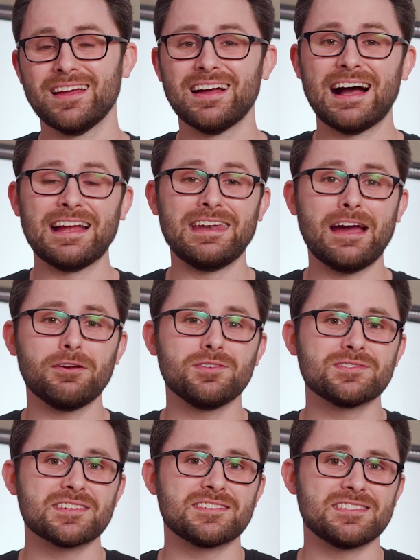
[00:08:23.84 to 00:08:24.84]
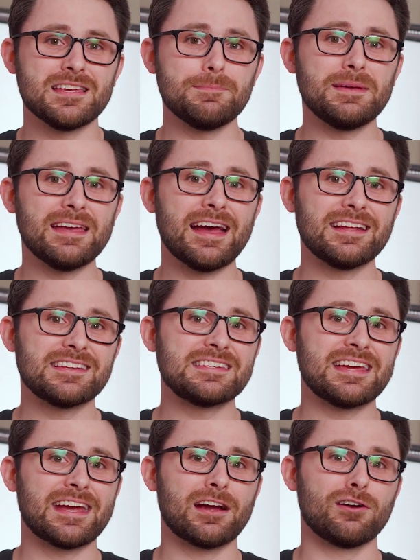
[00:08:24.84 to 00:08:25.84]
I now use a CPA to
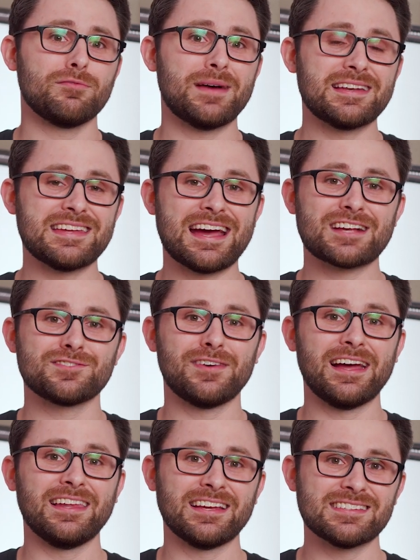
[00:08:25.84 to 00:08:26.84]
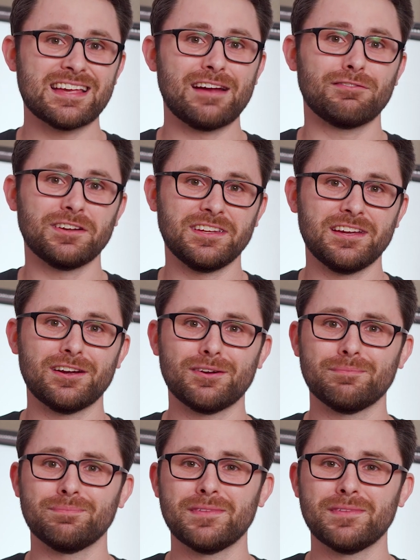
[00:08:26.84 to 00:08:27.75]
take care of my tax filings every year.